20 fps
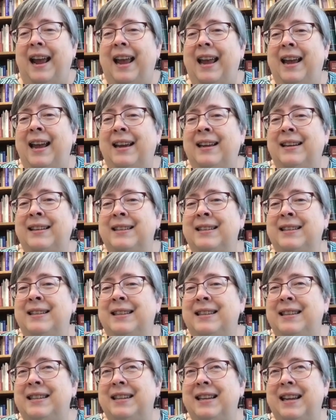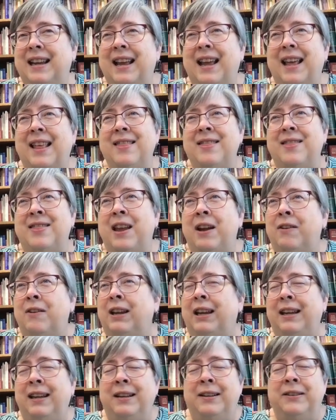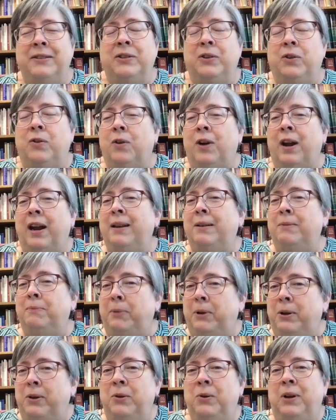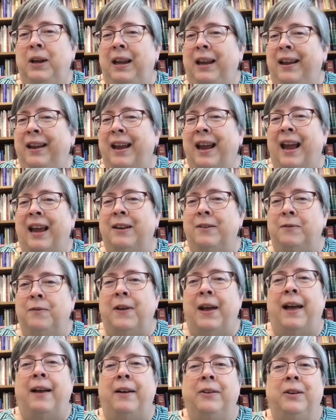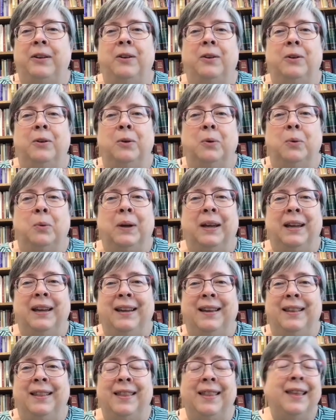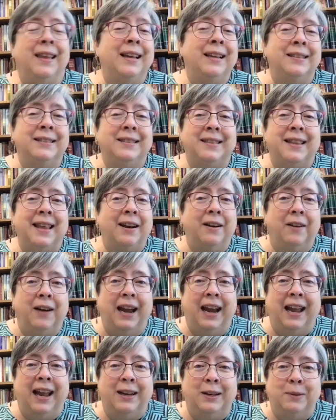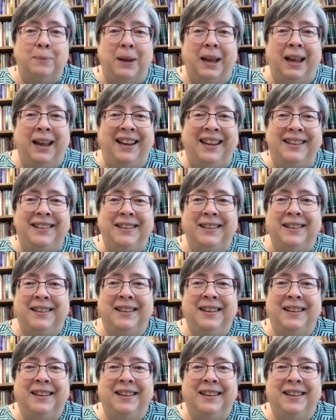And there is great beauty and value in things that are handmade.